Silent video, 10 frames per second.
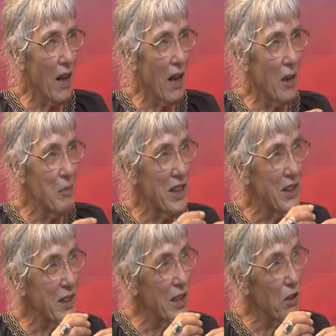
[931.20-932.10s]
I mean,
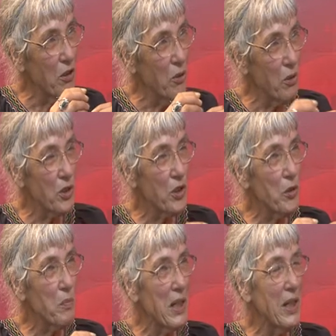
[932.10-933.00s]
it, it looks
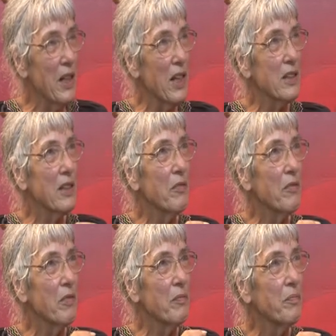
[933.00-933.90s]
to me as if
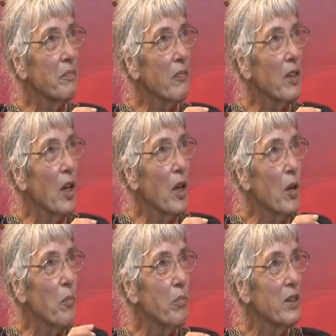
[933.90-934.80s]

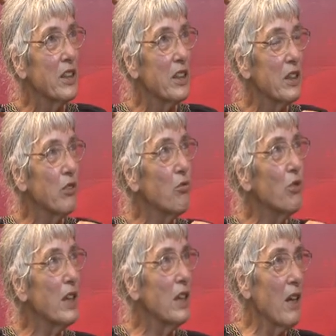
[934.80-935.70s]
Britain
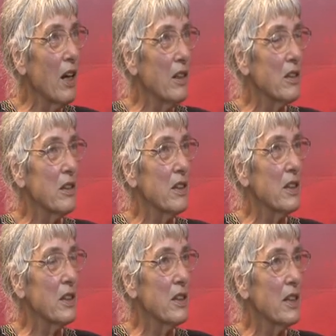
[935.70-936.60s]

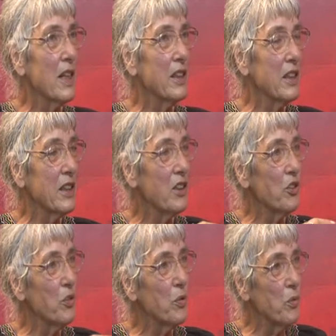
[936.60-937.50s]
realizes that it
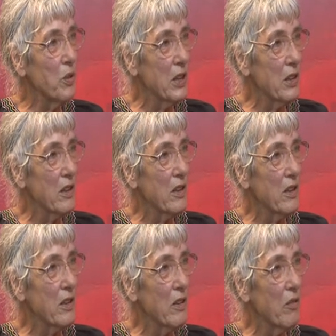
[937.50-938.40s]
can do
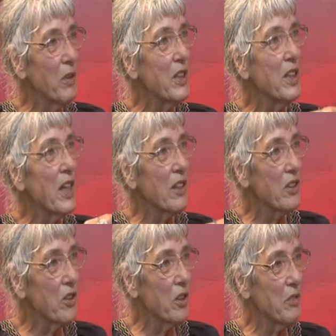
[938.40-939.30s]
this with the ex
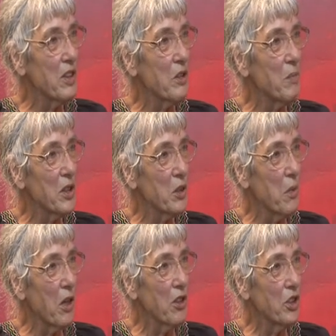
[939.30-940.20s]
servicemen's
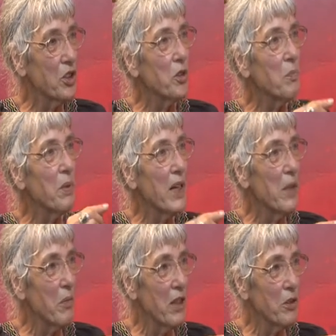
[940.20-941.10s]
march to
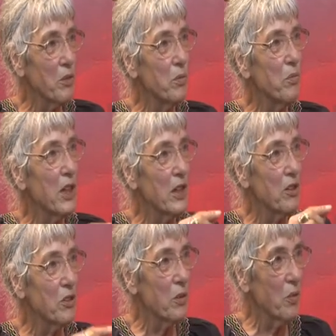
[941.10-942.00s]
blame Nkrumah
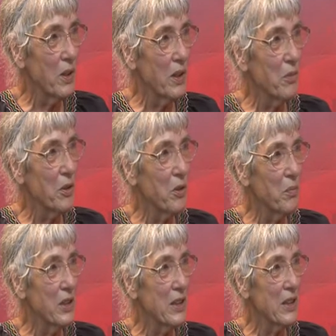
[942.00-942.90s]
and to call him a
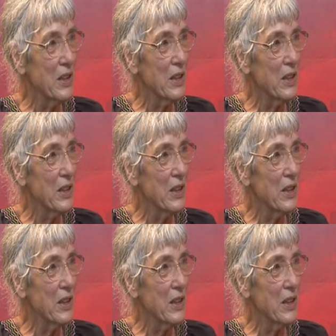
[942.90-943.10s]
communist.